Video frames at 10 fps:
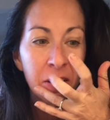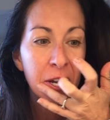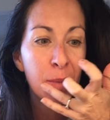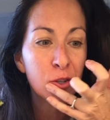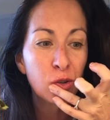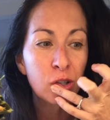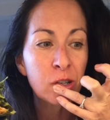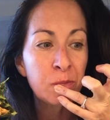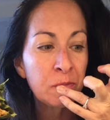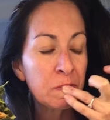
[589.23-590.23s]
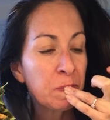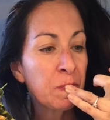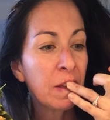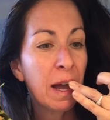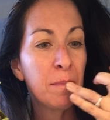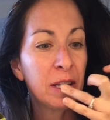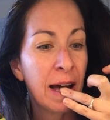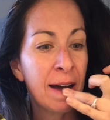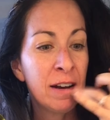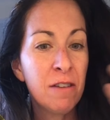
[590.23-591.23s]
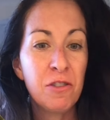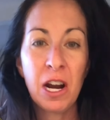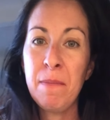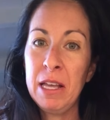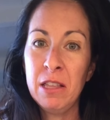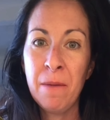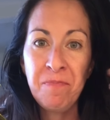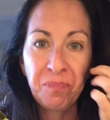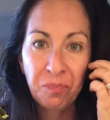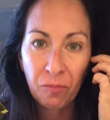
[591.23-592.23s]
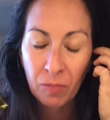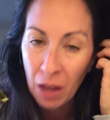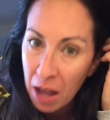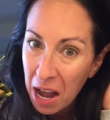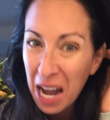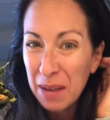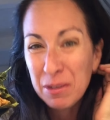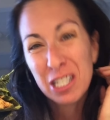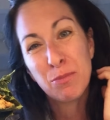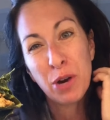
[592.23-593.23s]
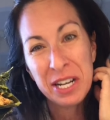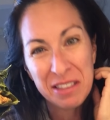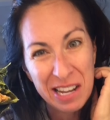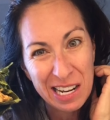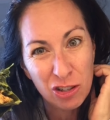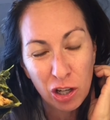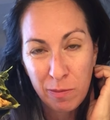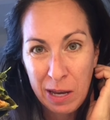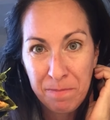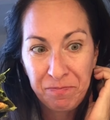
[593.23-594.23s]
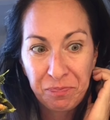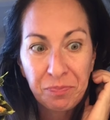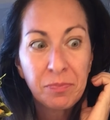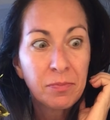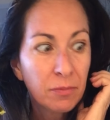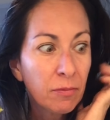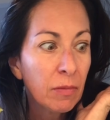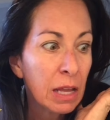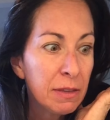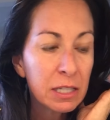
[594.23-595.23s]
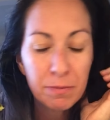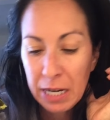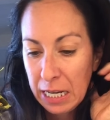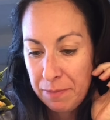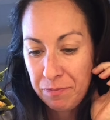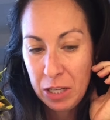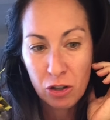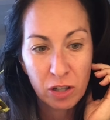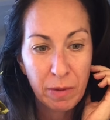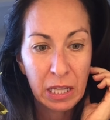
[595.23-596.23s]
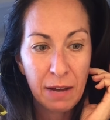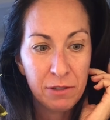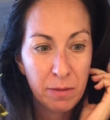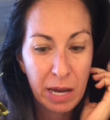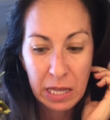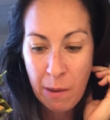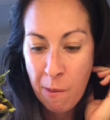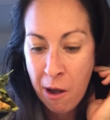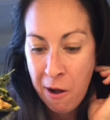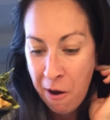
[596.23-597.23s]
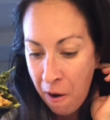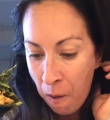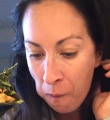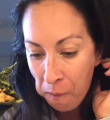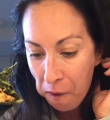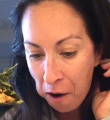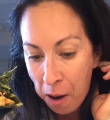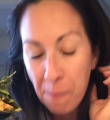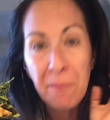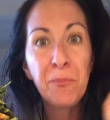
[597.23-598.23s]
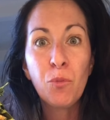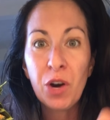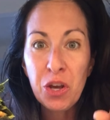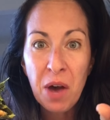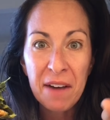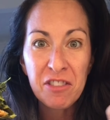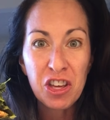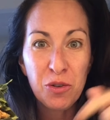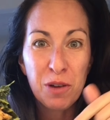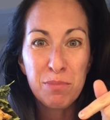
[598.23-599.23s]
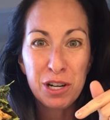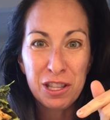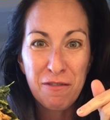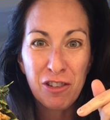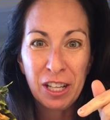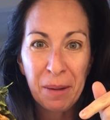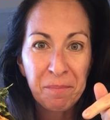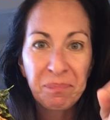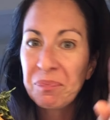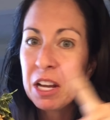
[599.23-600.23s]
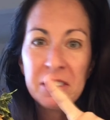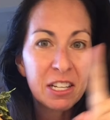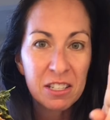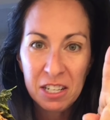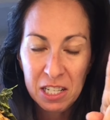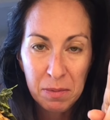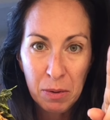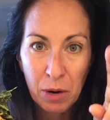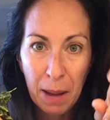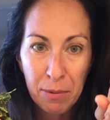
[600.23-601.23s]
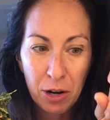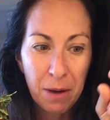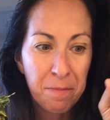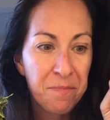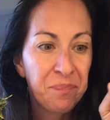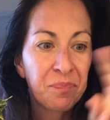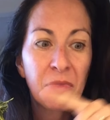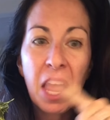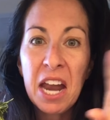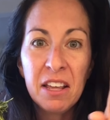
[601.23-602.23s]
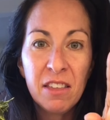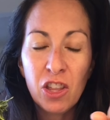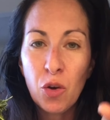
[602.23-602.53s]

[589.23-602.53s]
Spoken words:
Cabbage rolls. I'm glad that I made them. I'm disappointed that it took me this many years of my life to make them. What do you have that you can put in the filling? It doesn't need to be what I put in. anything